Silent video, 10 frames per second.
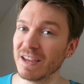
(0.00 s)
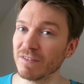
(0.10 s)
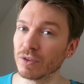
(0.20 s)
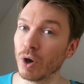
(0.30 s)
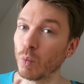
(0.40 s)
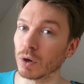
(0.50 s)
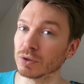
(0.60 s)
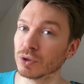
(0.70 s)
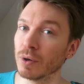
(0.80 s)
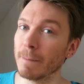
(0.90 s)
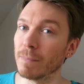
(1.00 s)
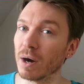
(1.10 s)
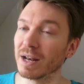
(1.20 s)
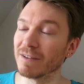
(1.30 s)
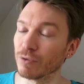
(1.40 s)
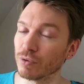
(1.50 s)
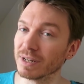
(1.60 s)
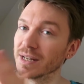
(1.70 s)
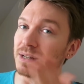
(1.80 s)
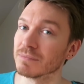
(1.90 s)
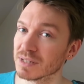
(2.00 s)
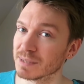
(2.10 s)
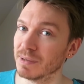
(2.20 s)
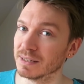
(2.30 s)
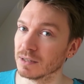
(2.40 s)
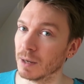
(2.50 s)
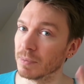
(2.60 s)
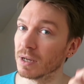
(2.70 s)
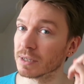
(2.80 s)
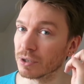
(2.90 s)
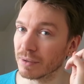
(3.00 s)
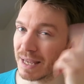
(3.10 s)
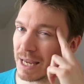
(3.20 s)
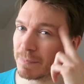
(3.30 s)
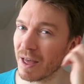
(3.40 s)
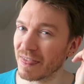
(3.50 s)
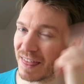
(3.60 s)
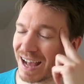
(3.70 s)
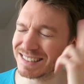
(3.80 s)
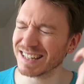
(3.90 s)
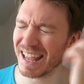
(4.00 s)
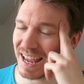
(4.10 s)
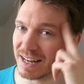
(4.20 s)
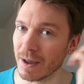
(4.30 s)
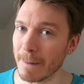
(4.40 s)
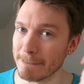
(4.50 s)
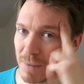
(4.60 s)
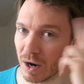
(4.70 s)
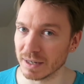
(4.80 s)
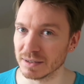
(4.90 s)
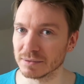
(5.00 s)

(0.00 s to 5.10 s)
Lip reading: even though one or two might have already split up. So keep that in mind.